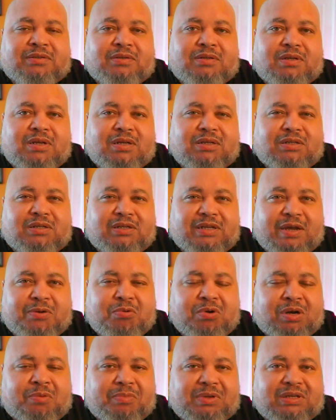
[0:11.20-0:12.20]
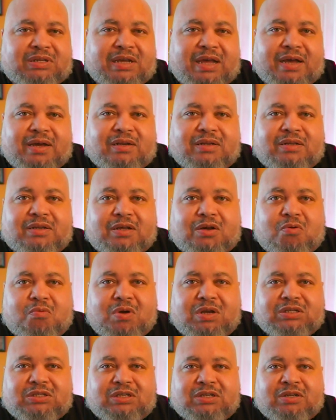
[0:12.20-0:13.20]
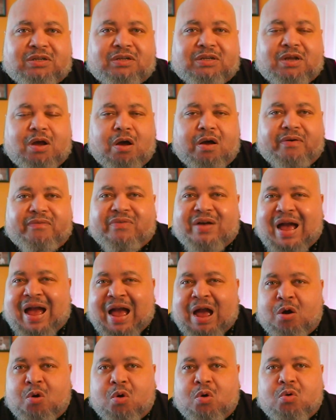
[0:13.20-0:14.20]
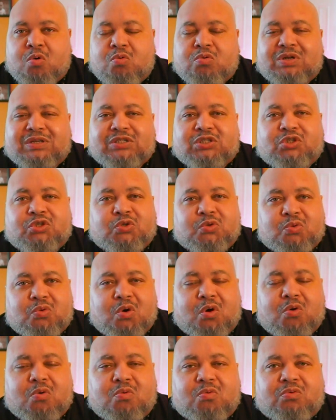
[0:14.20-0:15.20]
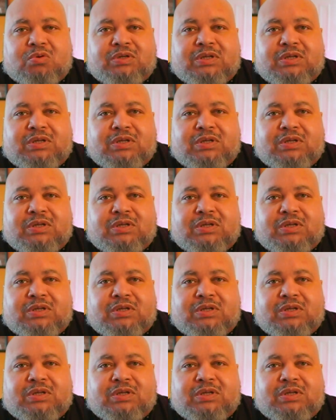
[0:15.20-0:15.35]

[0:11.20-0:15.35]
and today we're going to be tackling the question of how old is too old